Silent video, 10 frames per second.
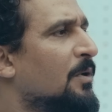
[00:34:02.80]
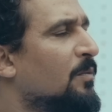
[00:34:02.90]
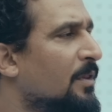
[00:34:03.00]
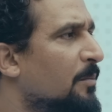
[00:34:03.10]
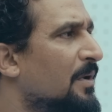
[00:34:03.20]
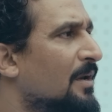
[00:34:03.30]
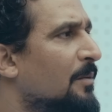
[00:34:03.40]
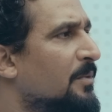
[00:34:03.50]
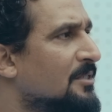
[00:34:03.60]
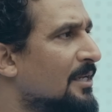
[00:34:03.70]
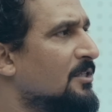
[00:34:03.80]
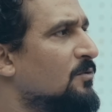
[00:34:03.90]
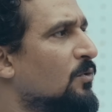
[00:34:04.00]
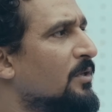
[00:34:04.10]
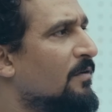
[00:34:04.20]
But when they build helmets like this,
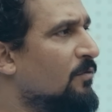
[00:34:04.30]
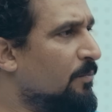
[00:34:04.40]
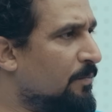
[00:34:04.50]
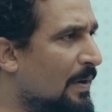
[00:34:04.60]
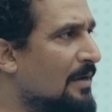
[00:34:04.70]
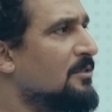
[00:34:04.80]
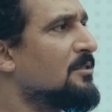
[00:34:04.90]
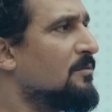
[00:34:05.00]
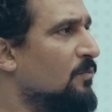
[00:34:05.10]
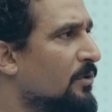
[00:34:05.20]
won't it have to pass?